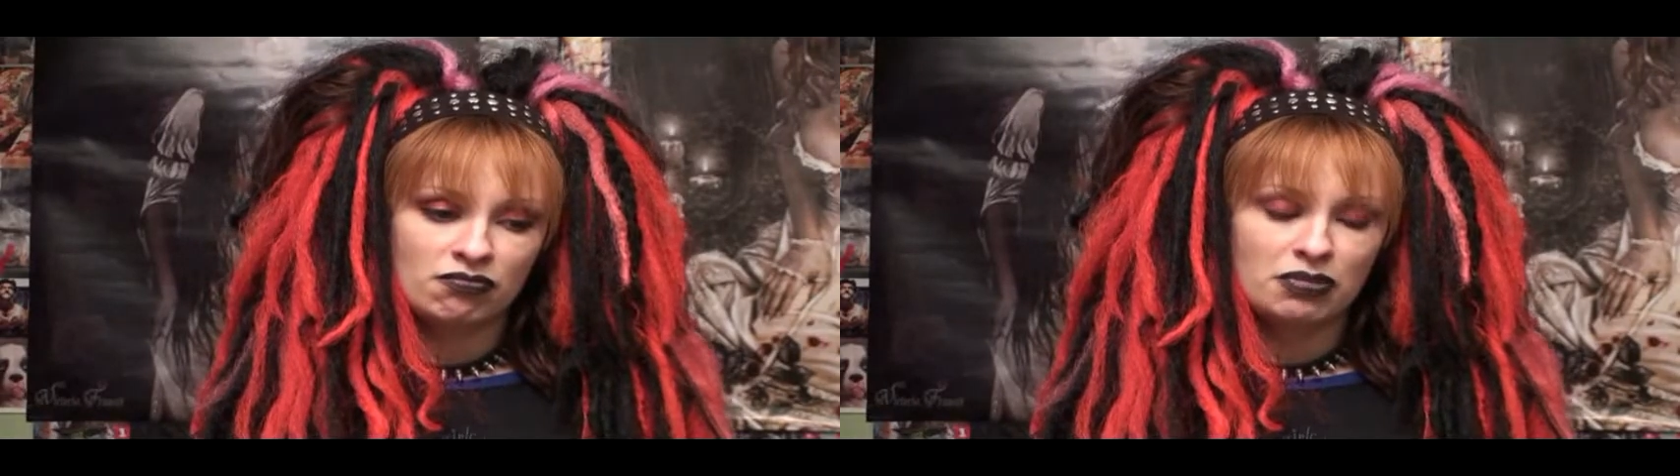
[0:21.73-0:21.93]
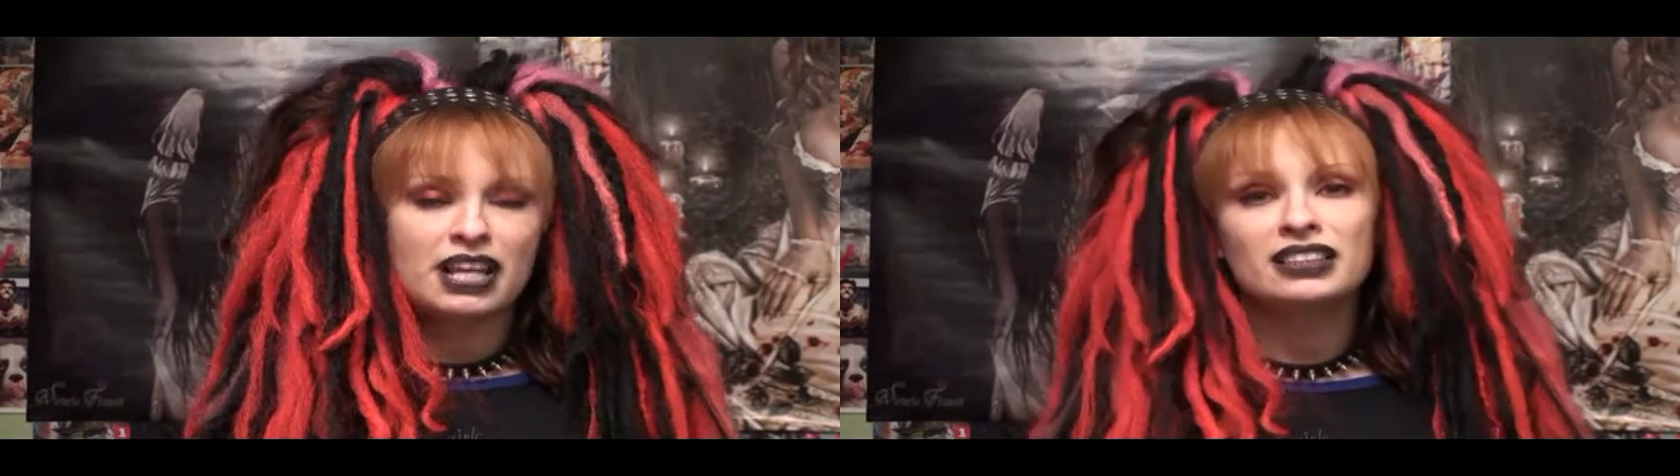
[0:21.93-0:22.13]

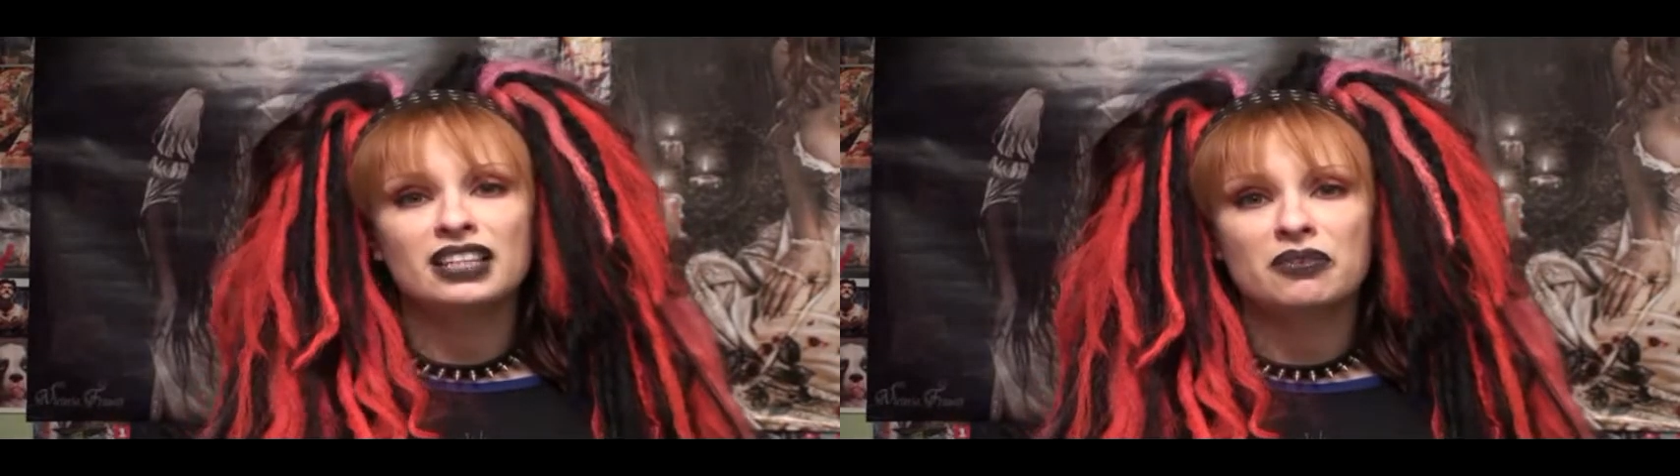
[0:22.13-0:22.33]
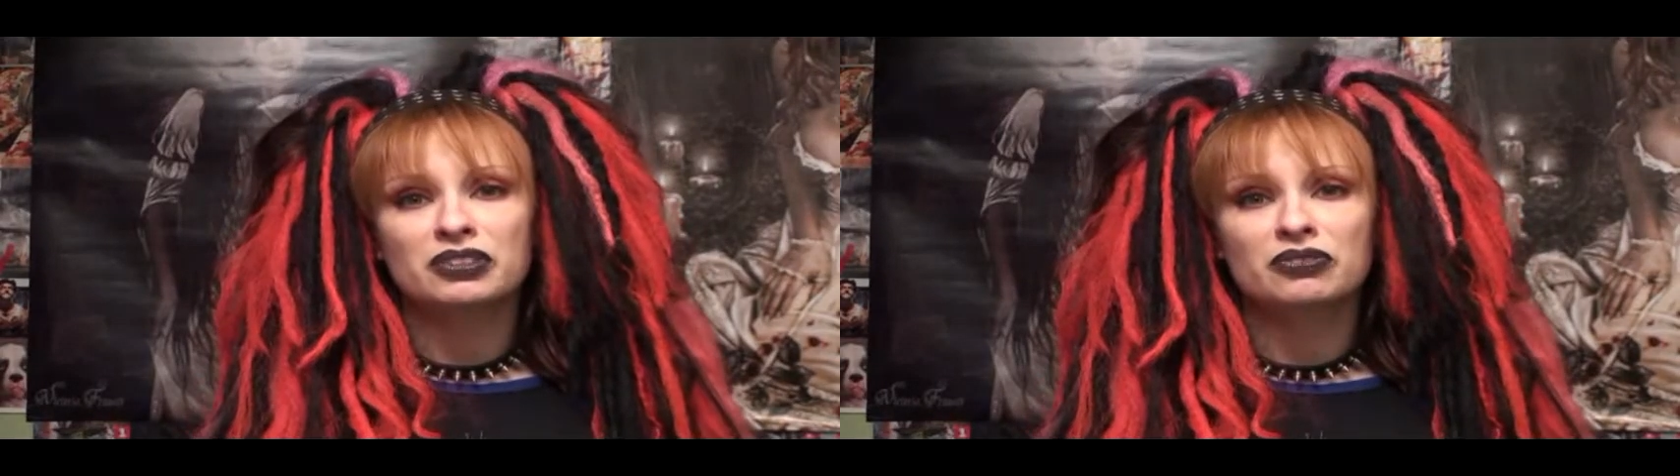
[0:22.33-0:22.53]
But that's
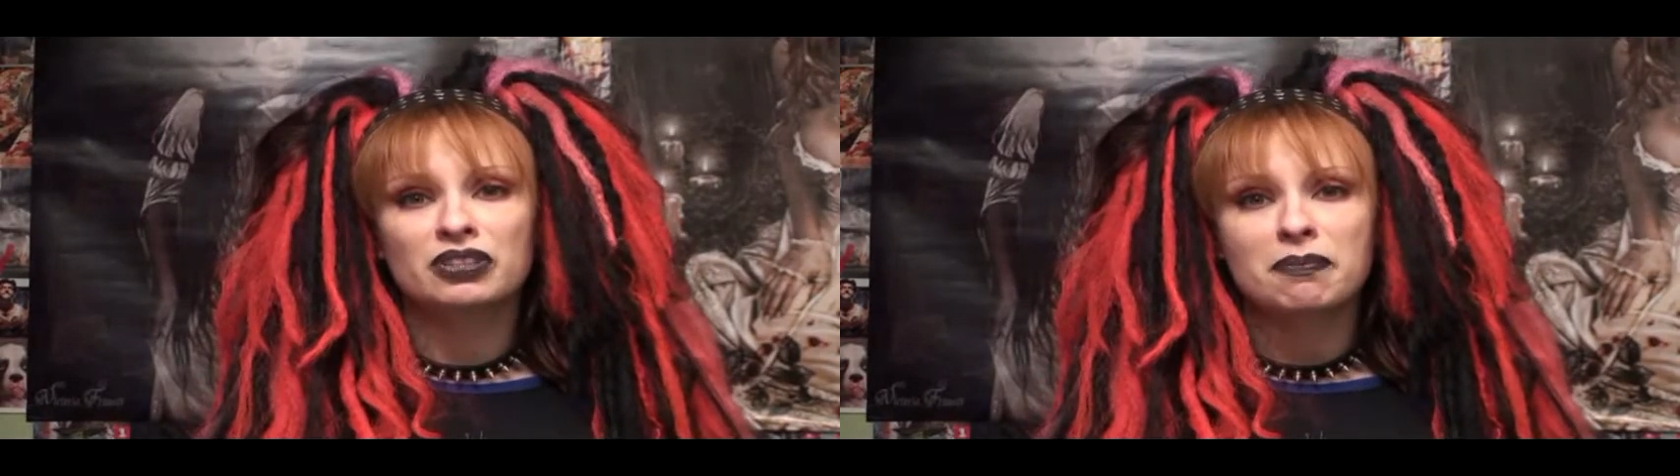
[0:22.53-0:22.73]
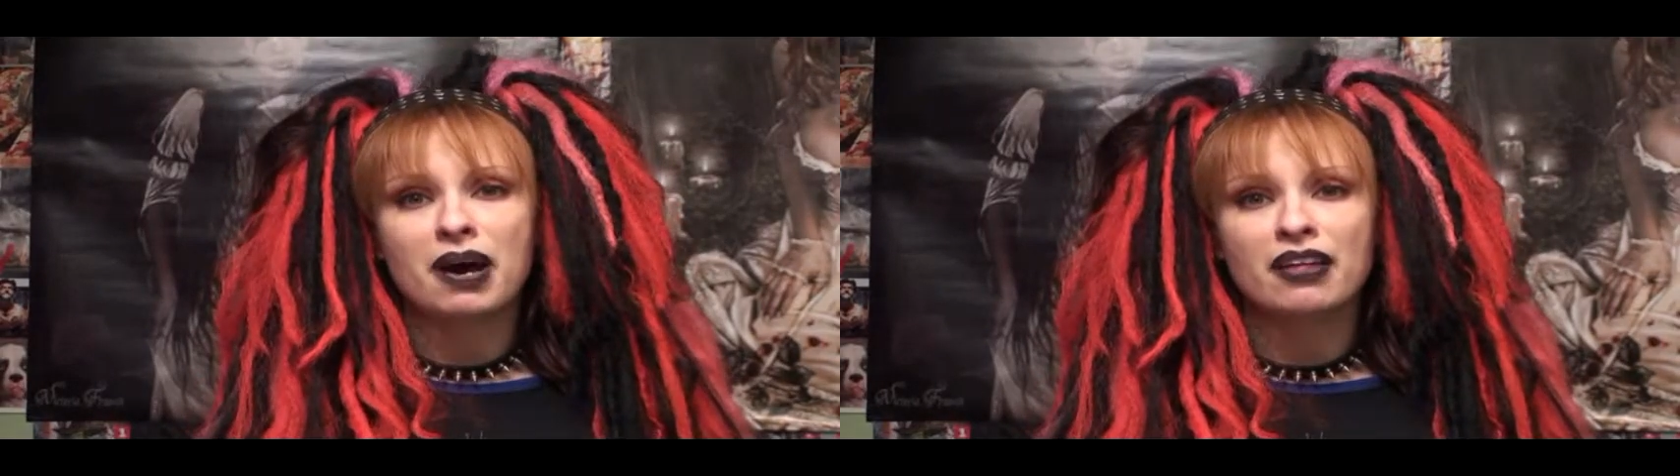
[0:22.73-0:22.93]
not what's
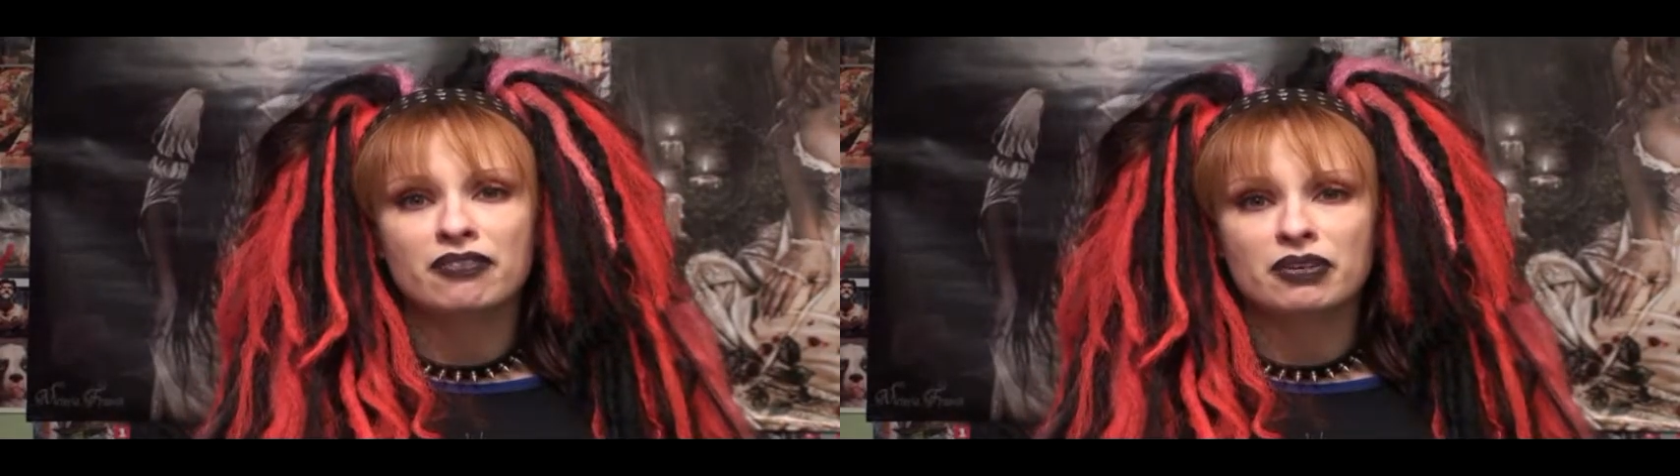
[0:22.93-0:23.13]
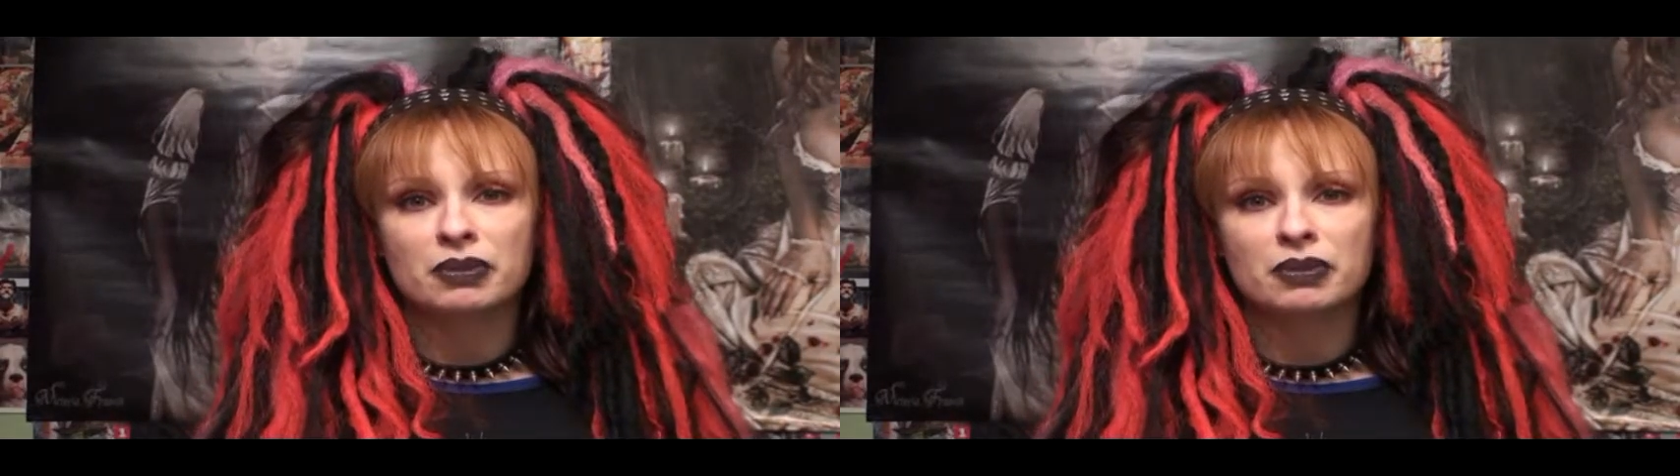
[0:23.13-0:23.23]
really bothering